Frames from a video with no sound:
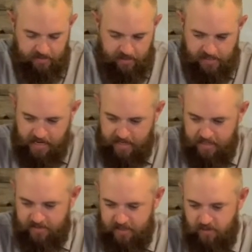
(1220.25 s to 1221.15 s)
and yet
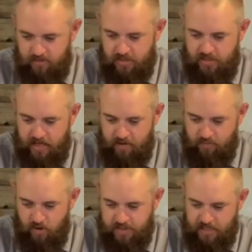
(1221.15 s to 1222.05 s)
continue to sin. In
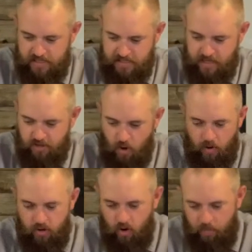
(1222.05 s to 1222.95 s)
verse 6 he said, "No
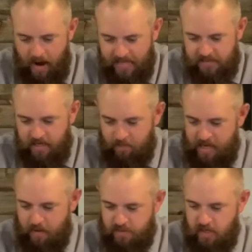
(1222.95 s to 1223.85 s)
one who abides in him
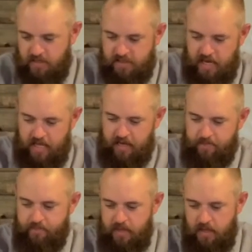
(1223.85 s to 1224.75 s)
keeps on sinning.
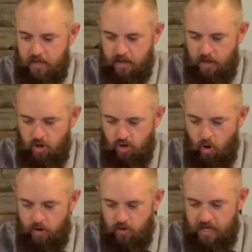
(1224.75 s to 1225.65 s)

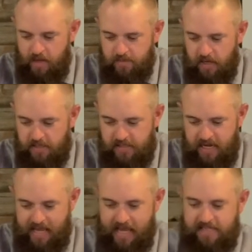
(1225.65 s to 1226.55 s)
No one who keeps on
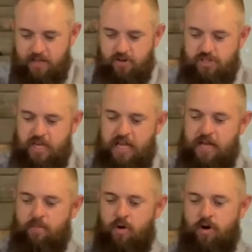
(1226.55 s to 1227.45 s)
sinning has either seen
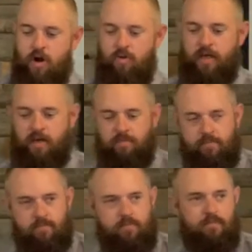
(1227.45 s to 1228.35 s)
him or known him."
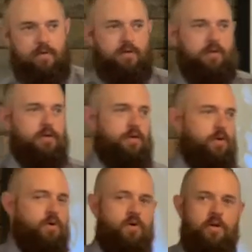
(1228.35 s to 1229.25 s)

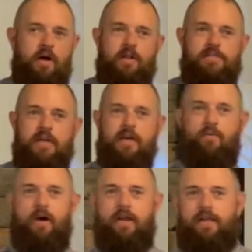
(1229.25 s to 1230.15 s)
Hold on a
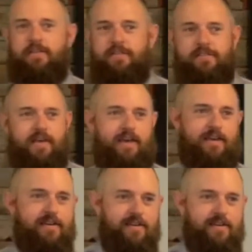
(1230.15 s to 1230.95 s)
second. What did he just say?